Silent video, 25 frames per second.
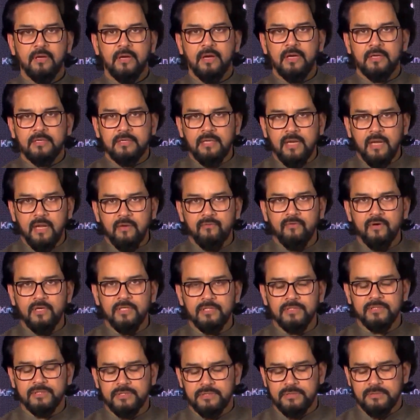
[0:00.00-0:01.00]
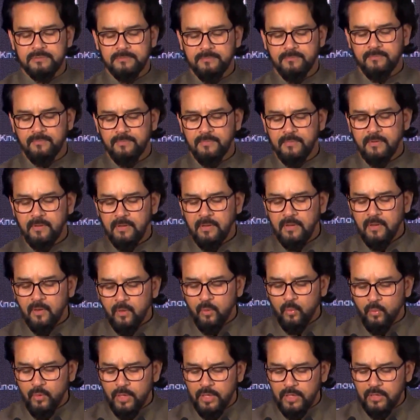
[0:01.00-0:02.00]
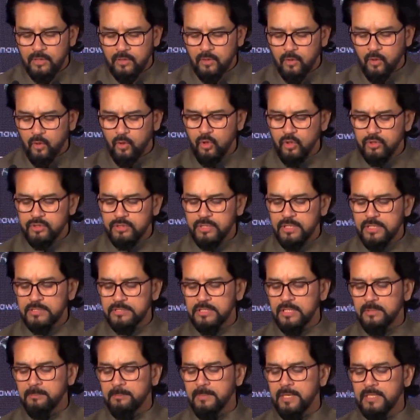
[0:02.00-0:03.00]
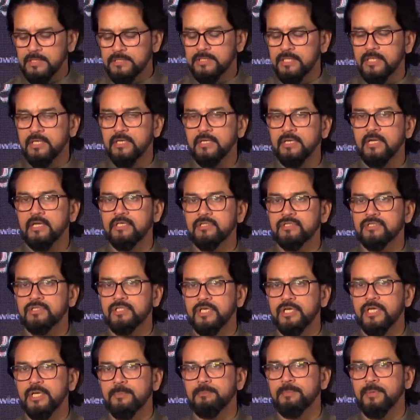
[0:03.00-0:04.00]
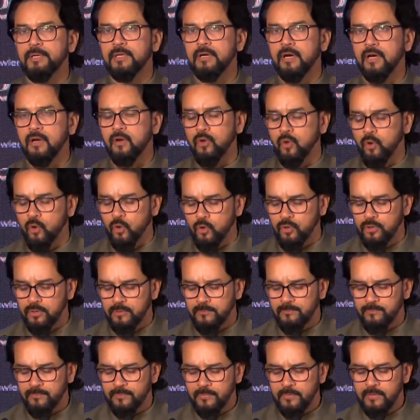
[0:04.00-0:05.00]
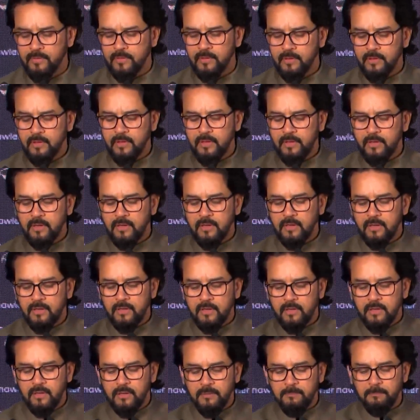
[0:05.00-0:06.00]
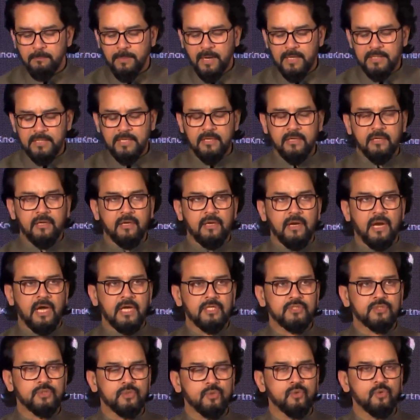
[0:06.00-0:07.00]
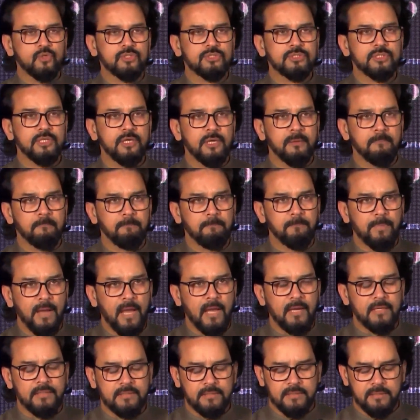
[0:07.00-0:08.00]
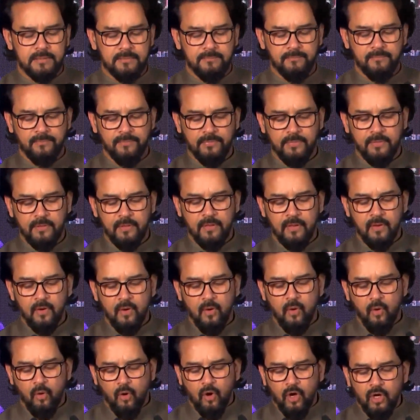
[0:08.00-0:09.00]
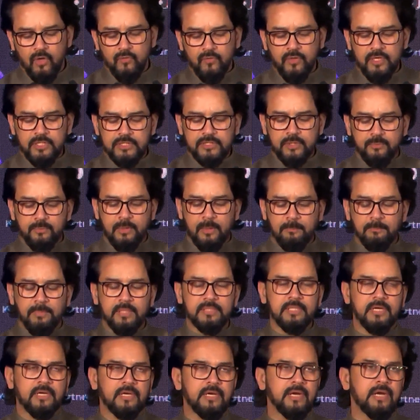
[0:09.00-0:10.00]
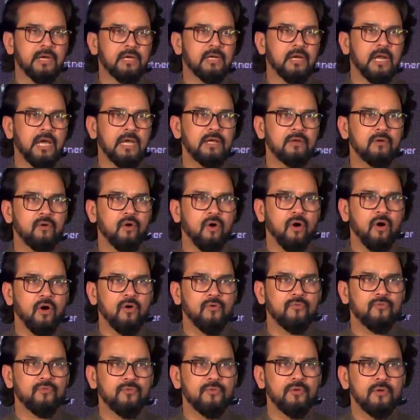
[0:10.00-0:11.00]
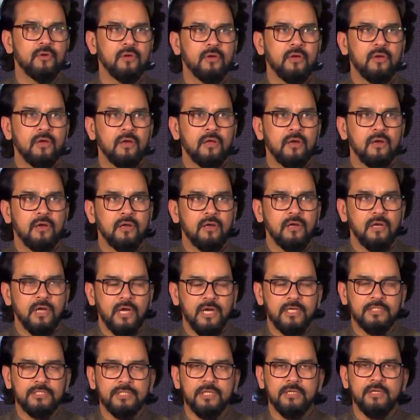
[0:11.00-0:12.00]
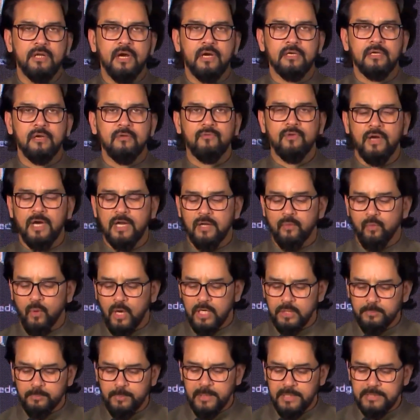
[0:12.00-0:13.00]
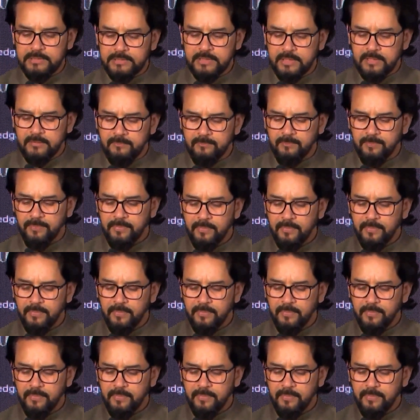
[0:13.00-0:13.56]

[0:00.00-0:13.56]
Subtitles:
it delivers. Where growth isn't measured in GDP alone, but in grassroots impact. Always remember the great line of late Shri Atal Bihari Vajpayee ji,